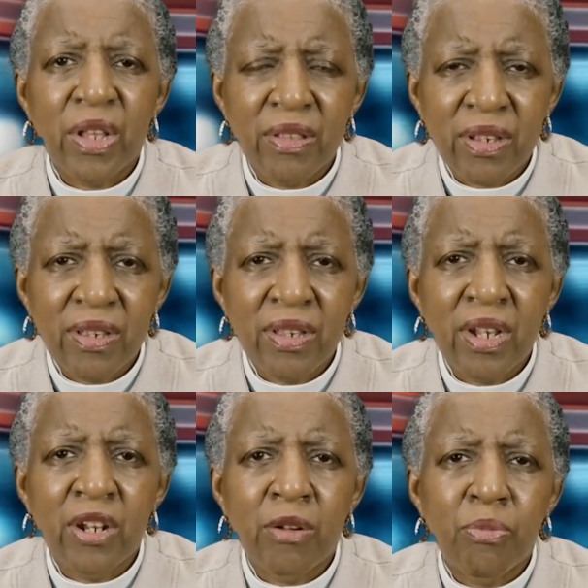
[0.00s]
The
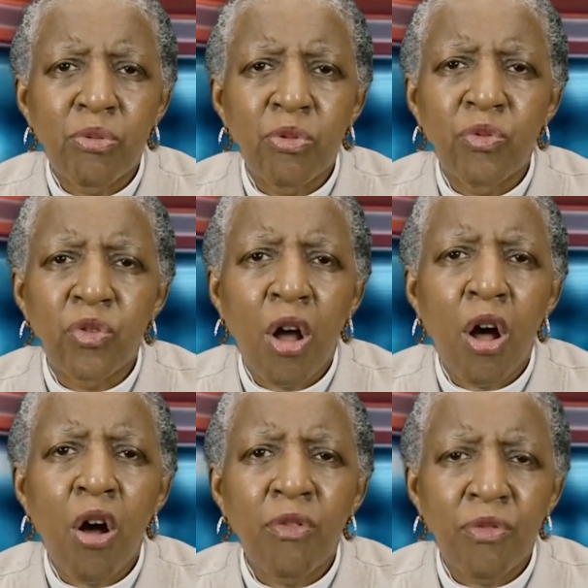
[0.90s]
Senate approves
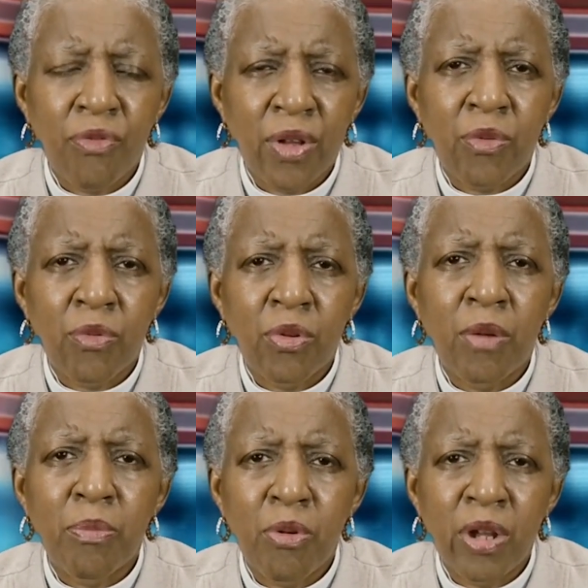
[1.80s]
all federal
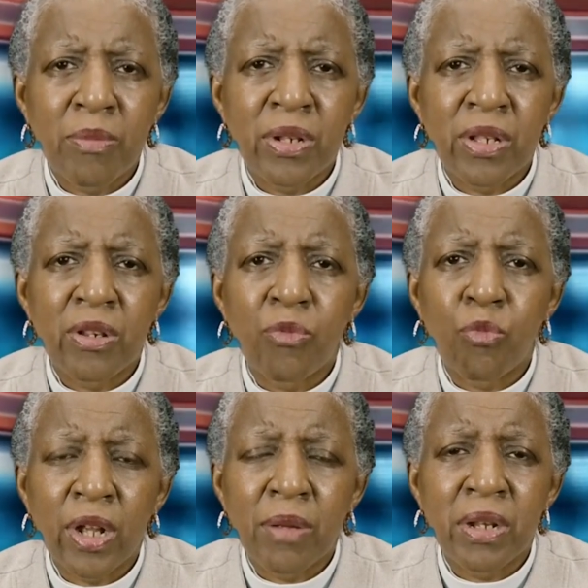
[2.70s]
appointments and
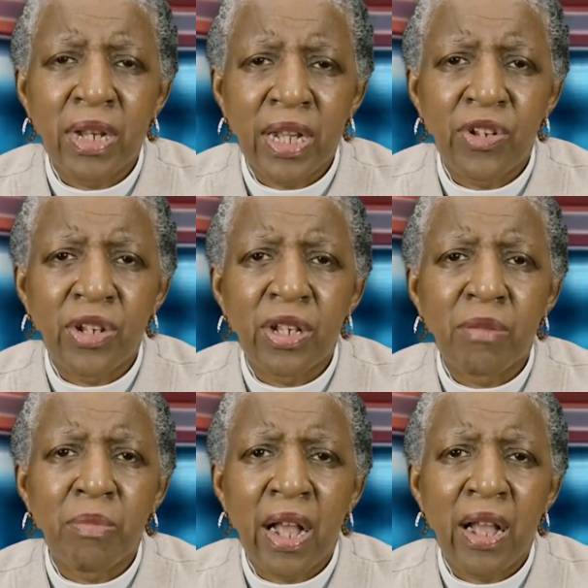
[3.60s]
recommendations
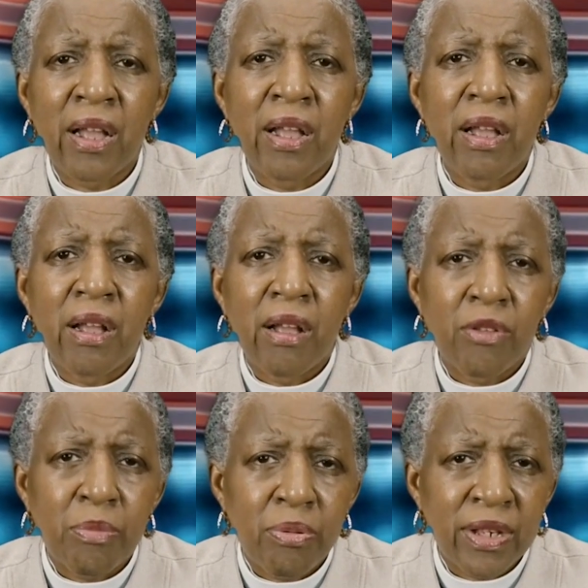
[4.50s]
by
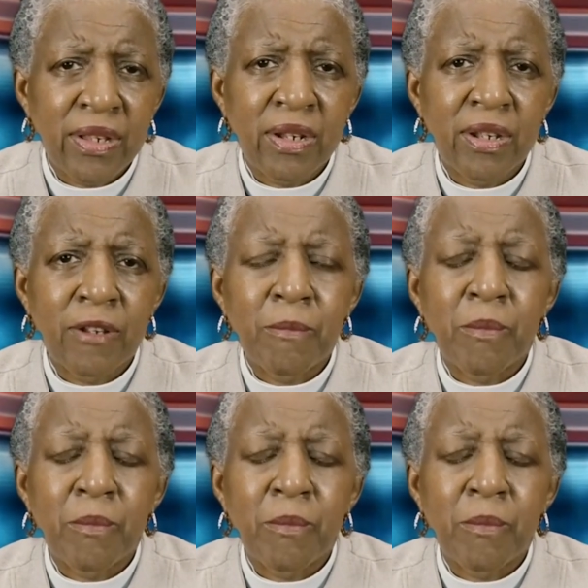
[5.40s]
the president.